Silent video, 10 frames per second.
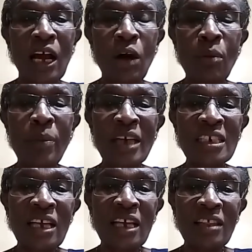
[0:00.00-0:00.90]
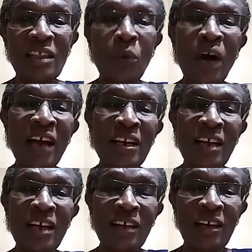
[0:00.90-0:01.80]
But the word,
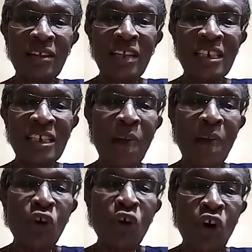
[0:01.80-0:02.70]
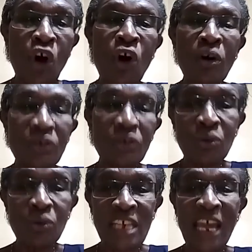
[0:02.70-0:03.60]
the term
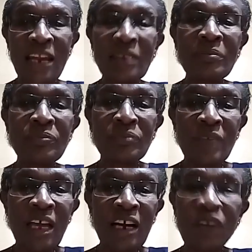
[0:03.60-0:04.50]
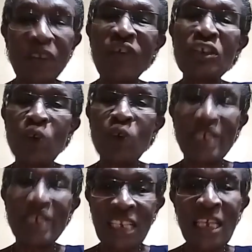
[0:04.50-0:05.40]
Cocutain refers to a
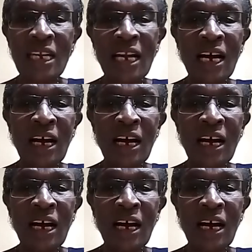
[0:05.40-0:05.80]
particular